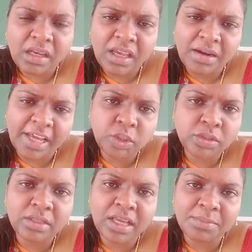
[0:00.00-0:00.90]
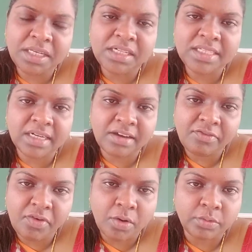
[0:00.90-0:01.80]
natural chemicals that are
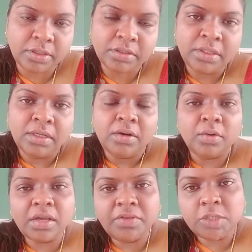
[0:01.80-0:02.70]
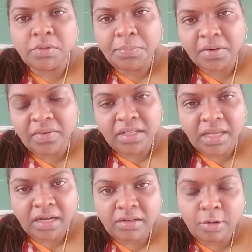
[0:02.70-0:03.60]
found, okay, which will prevent the
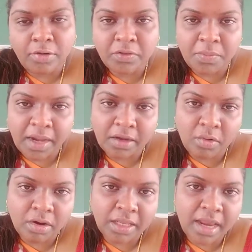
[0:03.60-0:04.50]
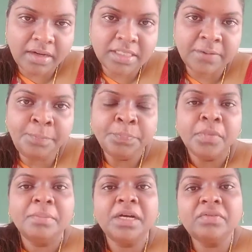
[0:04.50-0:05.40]
entry of the microorganism,
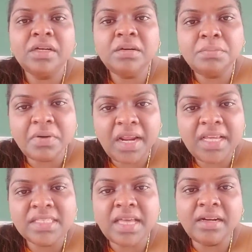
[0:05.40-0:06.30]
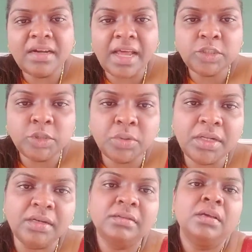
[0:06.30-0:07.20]
but when it breaks that
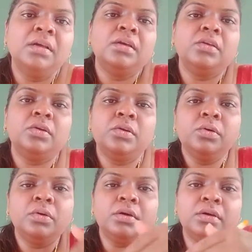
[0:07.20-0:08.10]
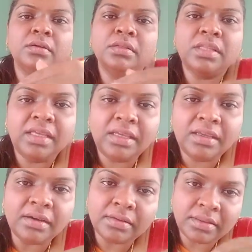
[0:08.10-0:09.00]
natural,
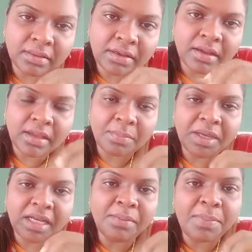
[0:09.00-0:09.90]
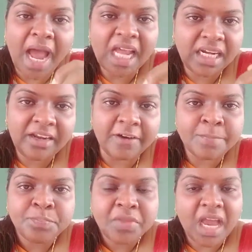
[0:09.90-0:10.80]
the chemical barrier,
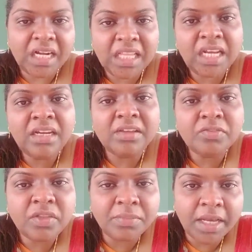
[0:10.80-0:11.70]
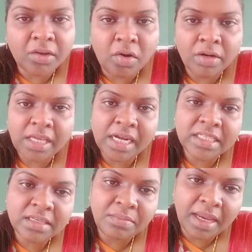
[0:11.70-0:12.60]
and then if the
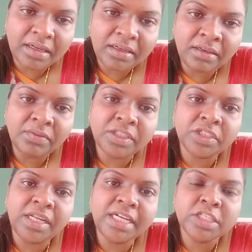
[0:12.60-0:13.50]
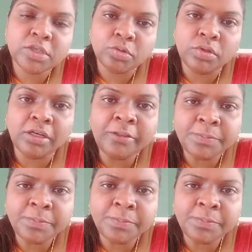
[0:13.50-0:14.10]
microorganism enter, which leads to the